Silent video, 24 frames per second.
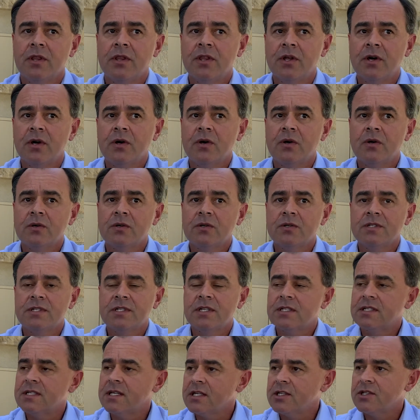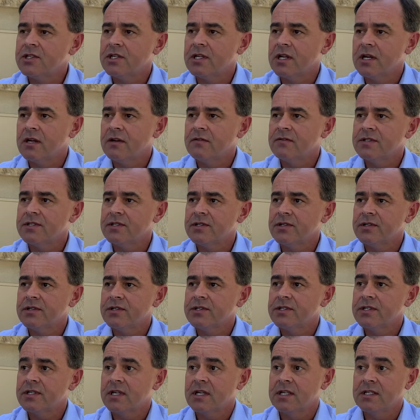those detention
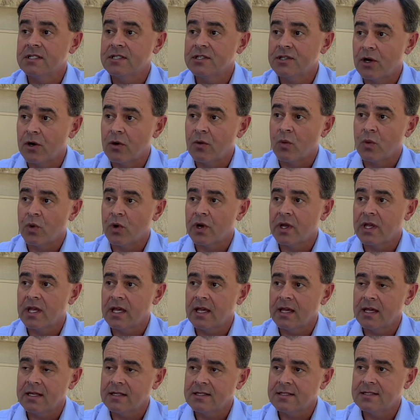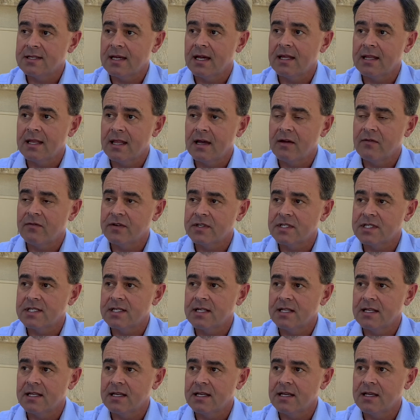officers can start working inside that
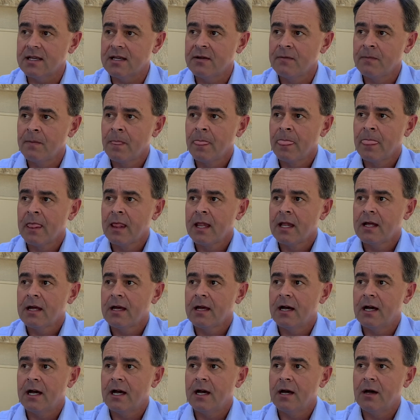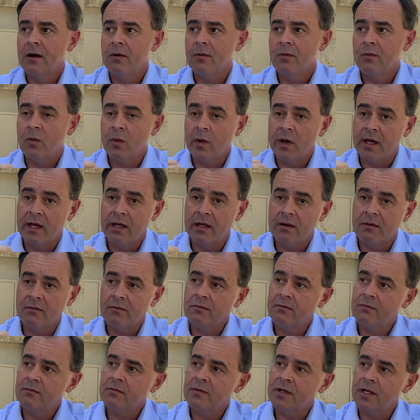facility
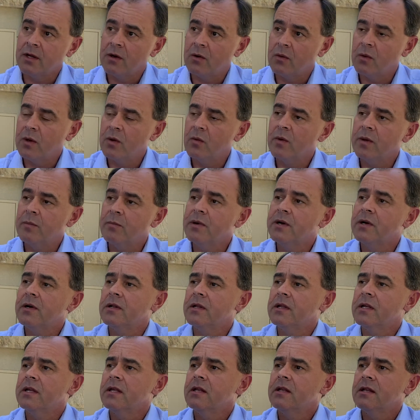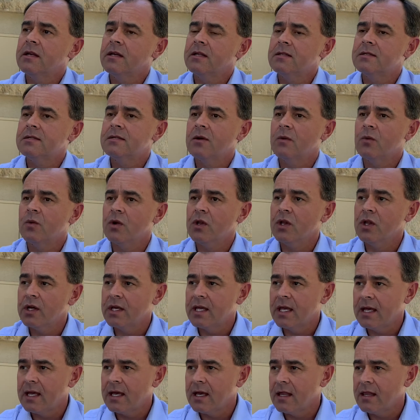when we build it. And so we're
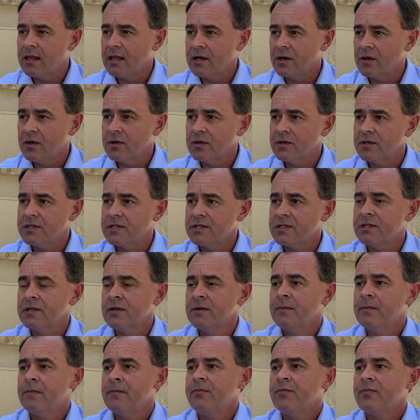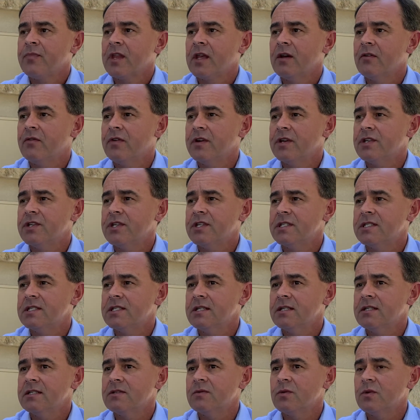looking at those
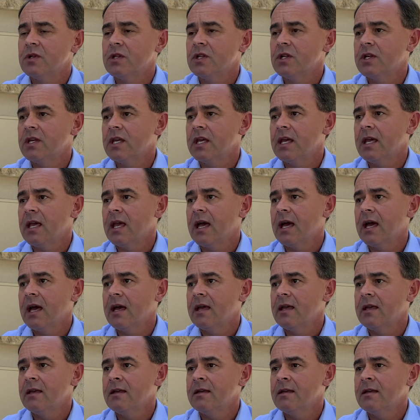efficiencies. We're looking at,